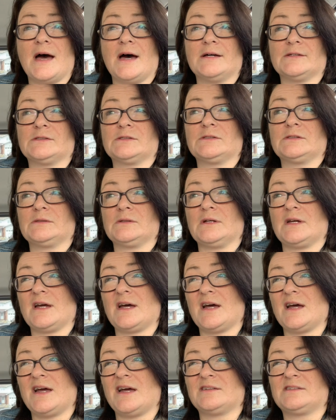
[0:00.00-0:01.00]
as
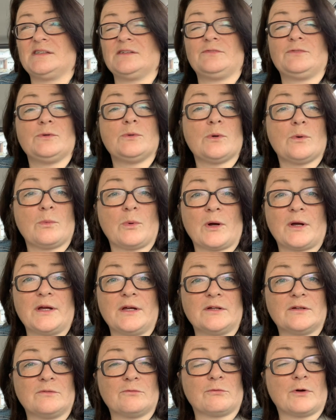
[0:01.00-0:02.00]
if you were
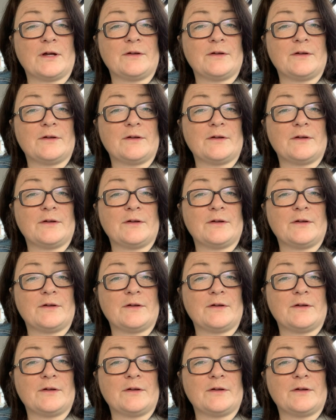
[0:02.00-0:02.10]
working